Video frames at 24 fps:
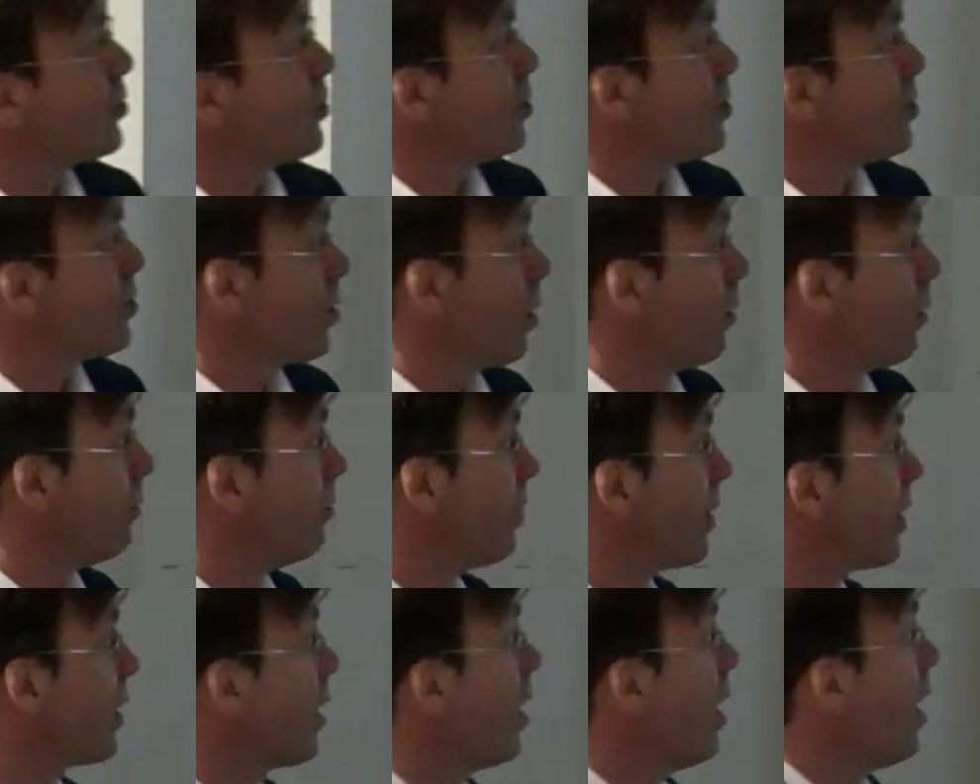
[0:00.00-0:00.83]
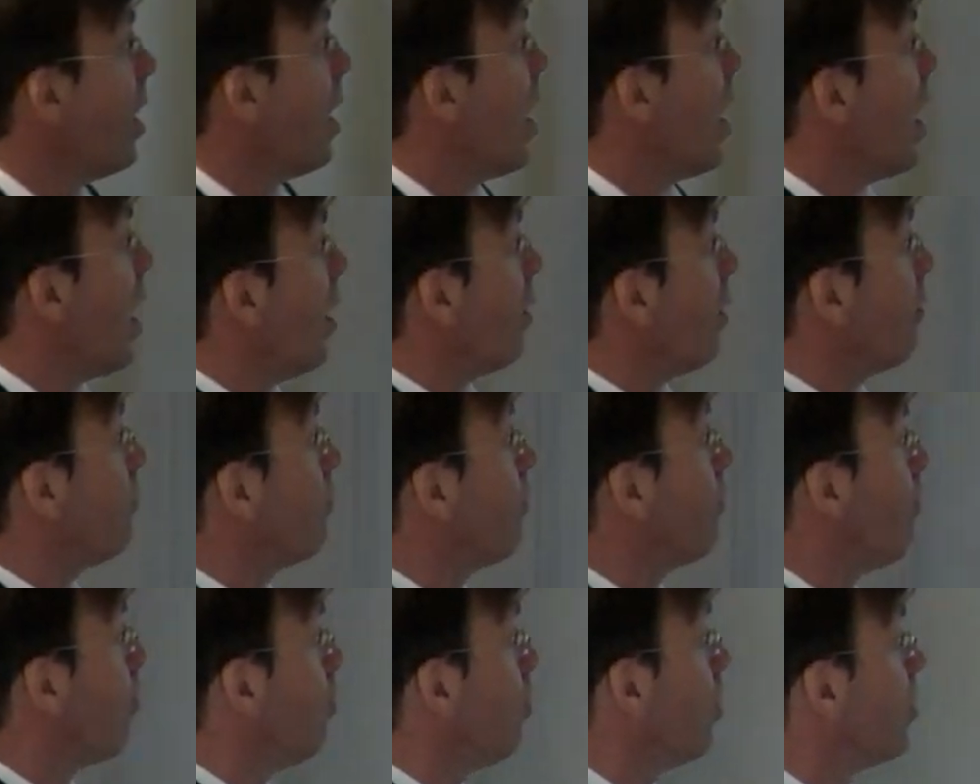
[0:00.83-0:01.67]
solving, uh,
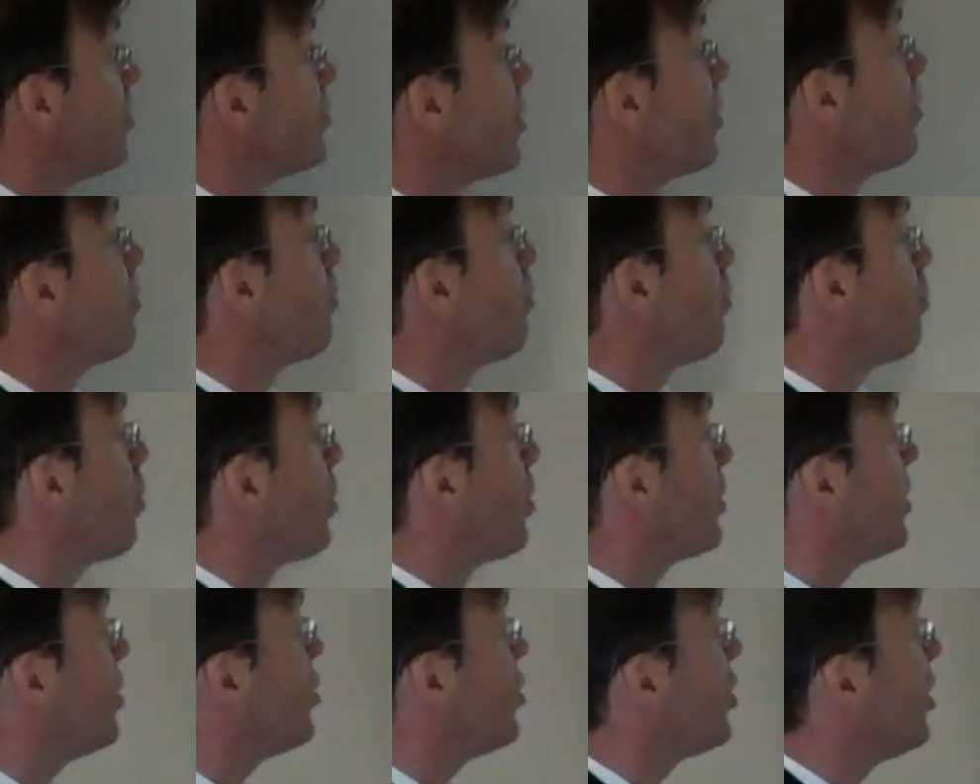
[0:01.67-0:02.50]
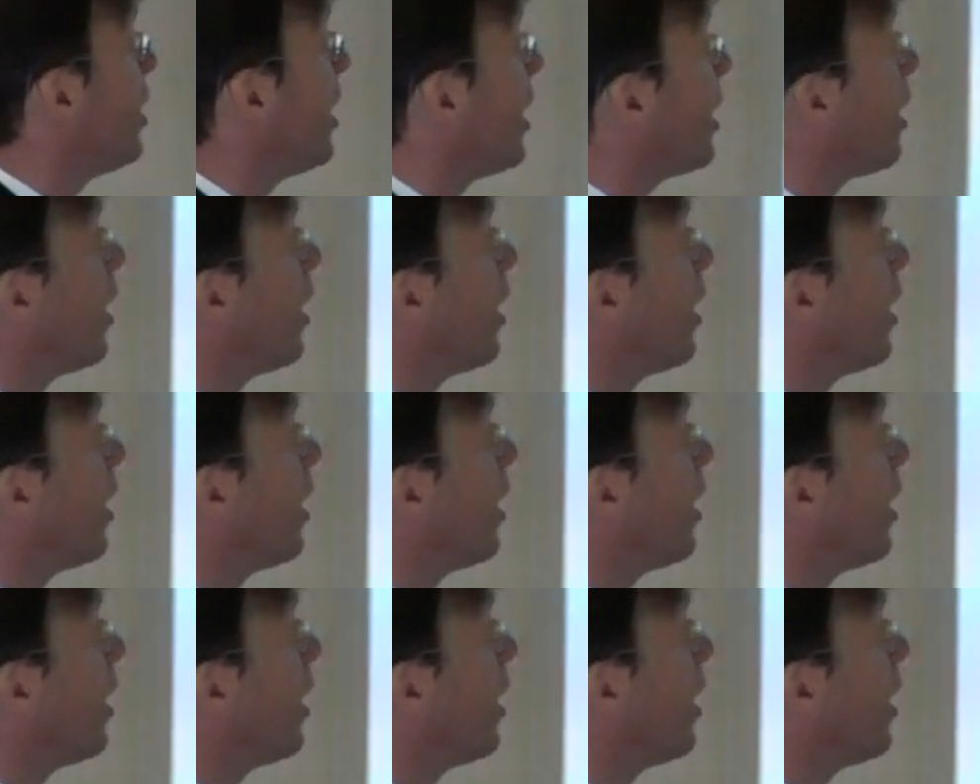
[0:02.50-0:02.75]
for, uh, sorry, for partitioning